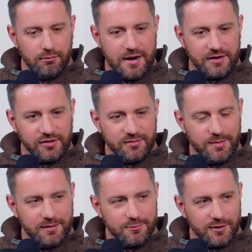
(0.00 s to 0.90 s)
We're actually
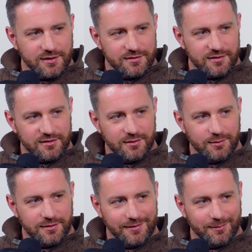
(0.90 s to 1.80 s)
being more consistent
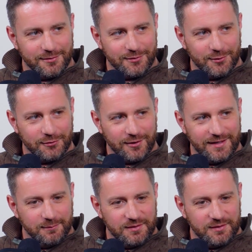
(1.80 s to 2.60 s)
with our episodes right now.